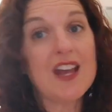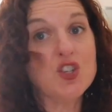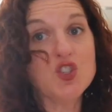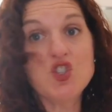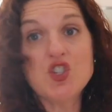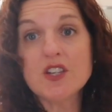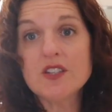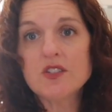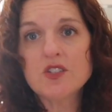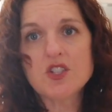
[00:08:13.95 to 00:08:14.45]
I
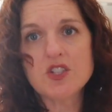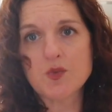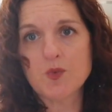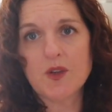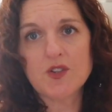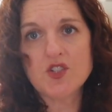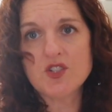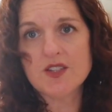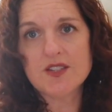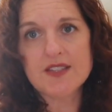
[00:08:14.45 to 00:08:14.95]
just
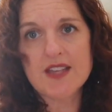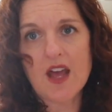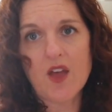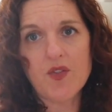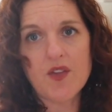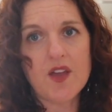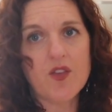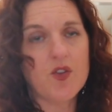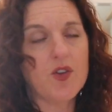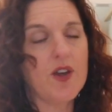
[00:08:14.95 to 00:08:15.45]
switched this
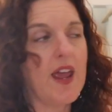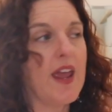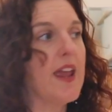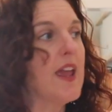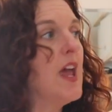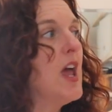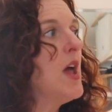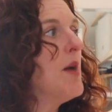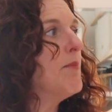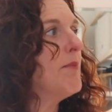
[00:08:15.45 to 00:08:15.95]
out the other day.
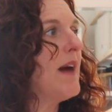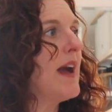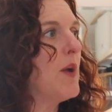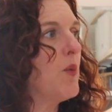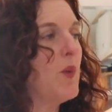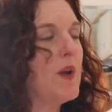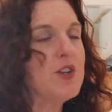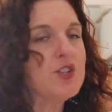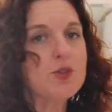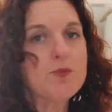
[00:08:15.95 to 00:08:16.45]
My
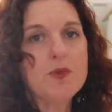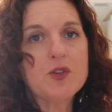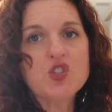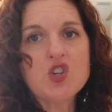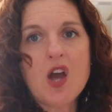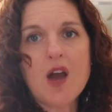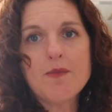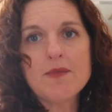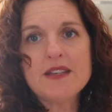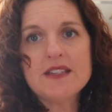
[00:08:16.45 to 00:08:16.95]
winter
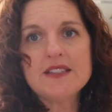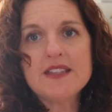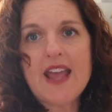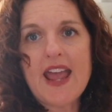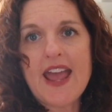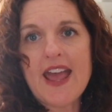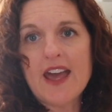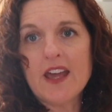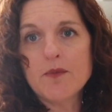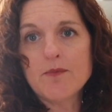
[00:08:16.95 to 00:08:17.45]
pajamas
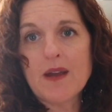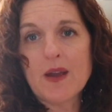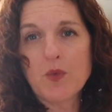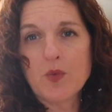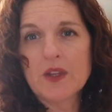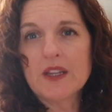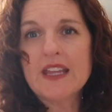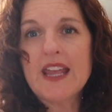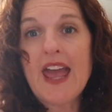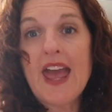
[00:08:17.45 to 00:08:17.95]
and my
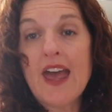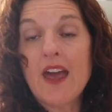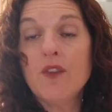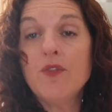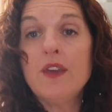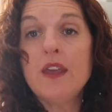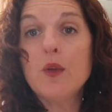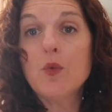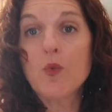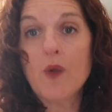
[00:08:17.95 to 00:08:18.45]
really
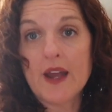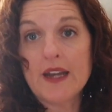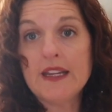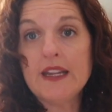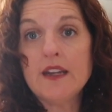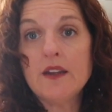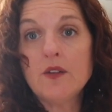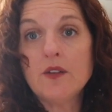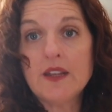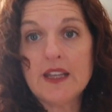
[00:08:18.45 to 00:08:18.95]
heavy
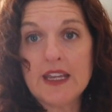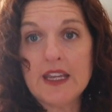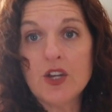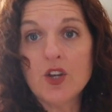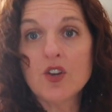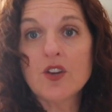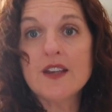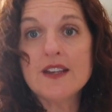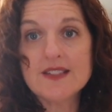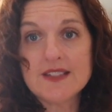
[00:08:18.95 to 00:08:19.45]
running
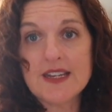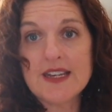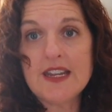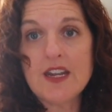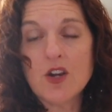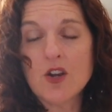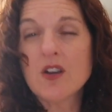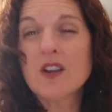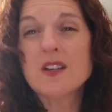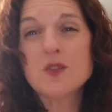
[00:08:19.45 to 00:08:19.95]
gear is in
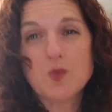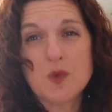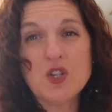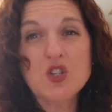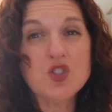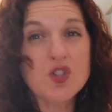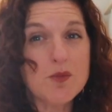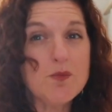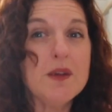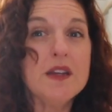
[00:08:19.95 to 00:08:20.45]
here because we
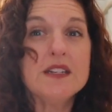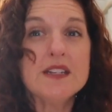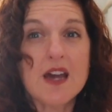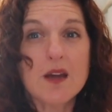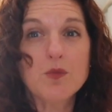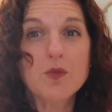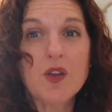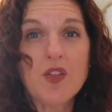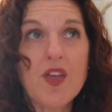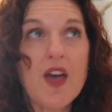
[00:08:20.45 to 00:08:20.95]
should be
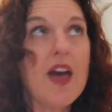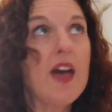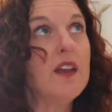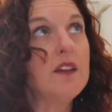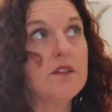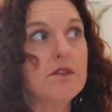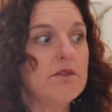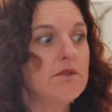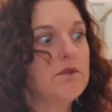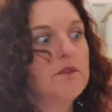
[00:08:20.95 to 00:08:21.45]
done with
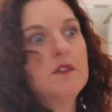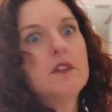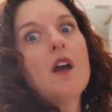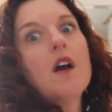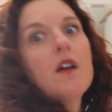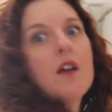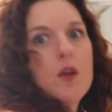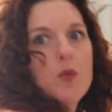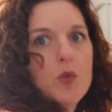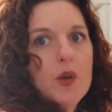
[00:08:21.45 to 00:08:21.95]
that.
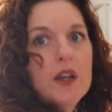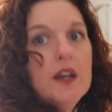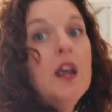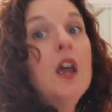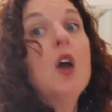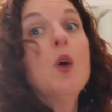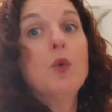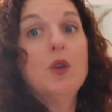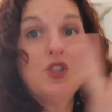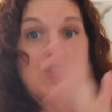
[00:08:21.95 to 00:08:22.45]
Knock on wood,
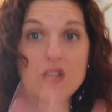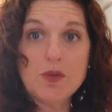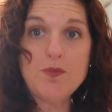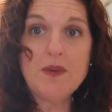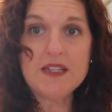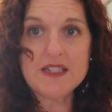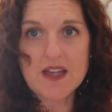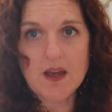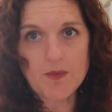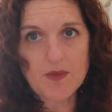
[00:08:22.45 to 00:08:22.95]
we should
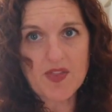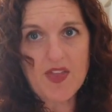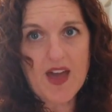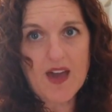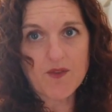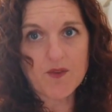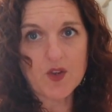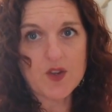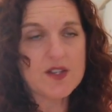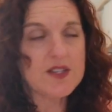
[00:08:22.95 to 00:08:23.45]
be done with
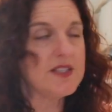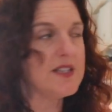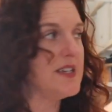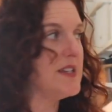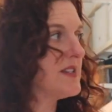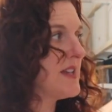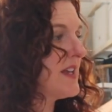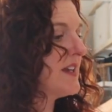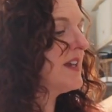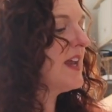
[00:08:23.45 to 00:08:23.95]
that for the
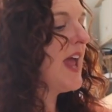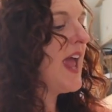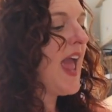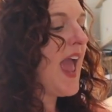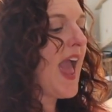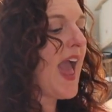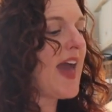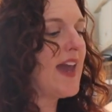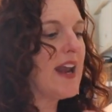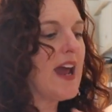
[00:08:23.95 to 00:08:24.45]
season.
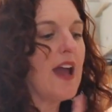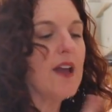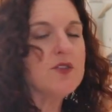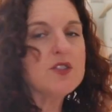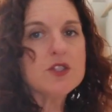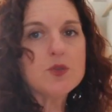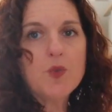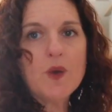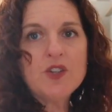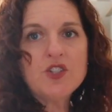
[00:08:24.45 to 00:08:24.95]
And I've
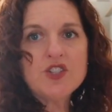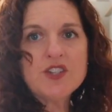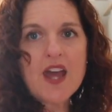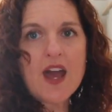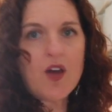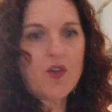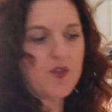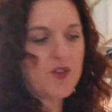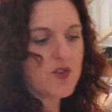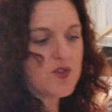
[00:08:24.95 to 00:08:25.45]
switched
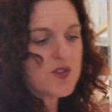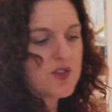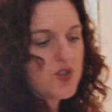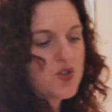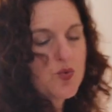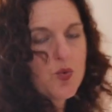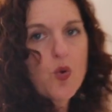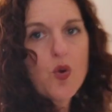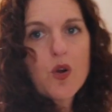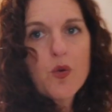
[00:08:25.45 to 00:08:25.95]
out, there's a
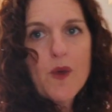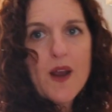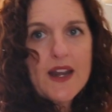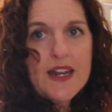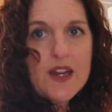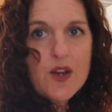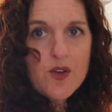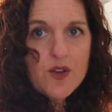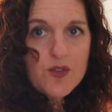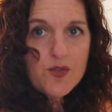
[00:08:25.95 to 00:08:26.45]
drawer
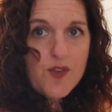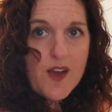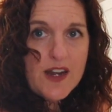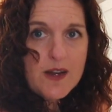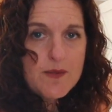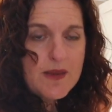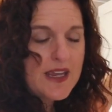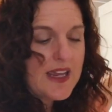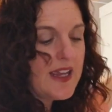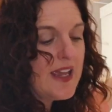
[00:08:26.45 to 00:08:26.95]
right here in
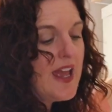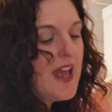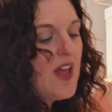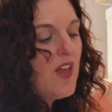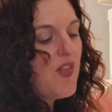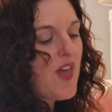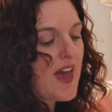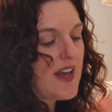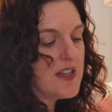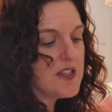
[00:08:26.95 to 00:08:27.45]
front of me
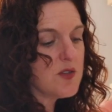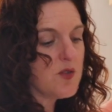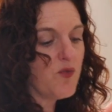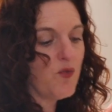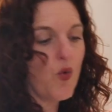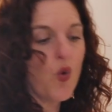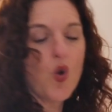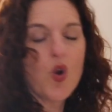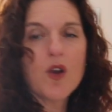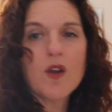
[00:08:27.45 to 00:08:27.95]
that is
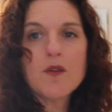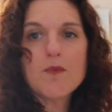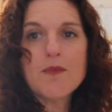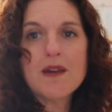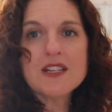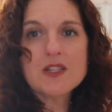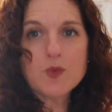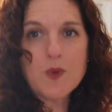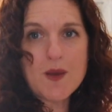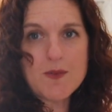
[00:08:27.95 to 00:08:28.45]
for
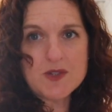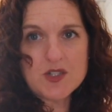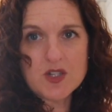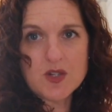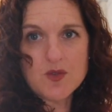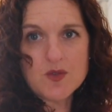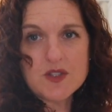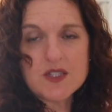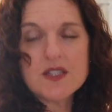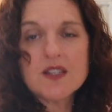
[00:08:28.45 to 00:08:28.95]
my
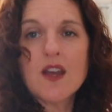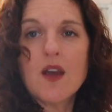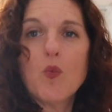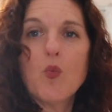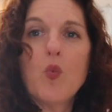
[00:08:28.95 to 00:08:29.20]
swimsuits.